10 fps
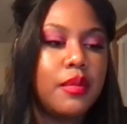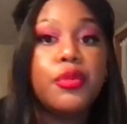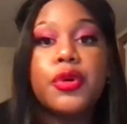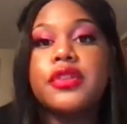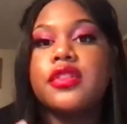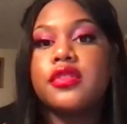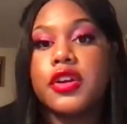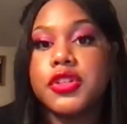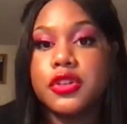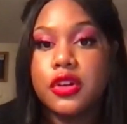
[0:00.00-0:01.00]
more
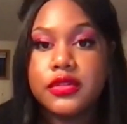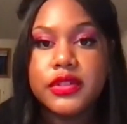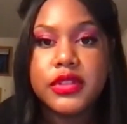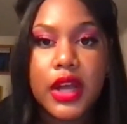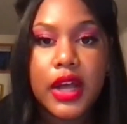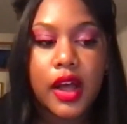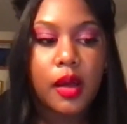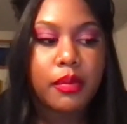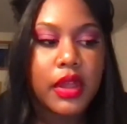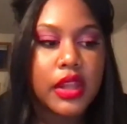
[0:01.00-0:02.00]
instructional
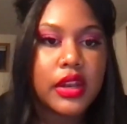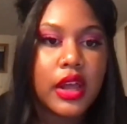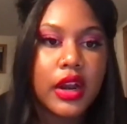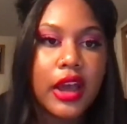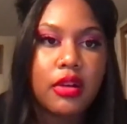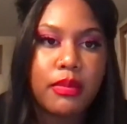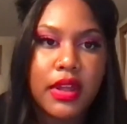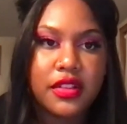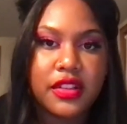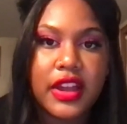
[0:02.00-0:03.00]
on how to make
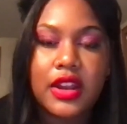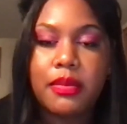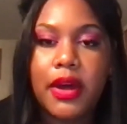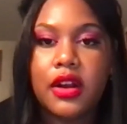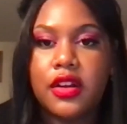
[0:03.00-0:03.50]
society better.